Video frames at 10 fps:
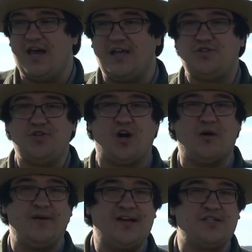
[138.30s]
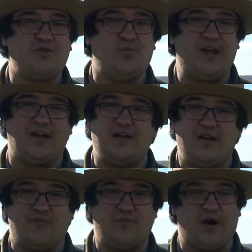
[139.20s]
And so the army has to wait
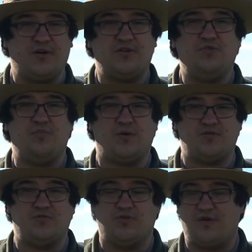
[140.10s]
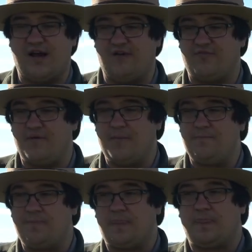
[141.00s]
for pontoon boats to arrive.
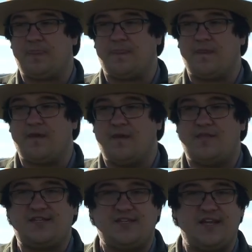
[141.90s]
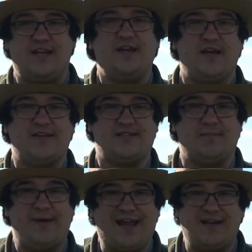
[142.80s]
The city is
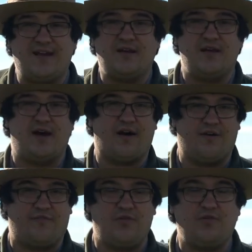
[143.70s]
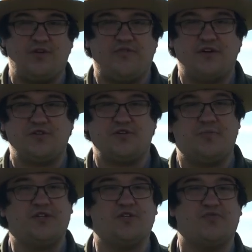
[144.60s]
demanded uh, of union officials to
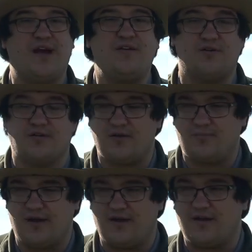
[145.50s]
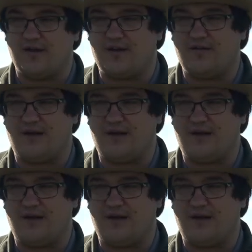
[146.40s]
be surrendered, but can,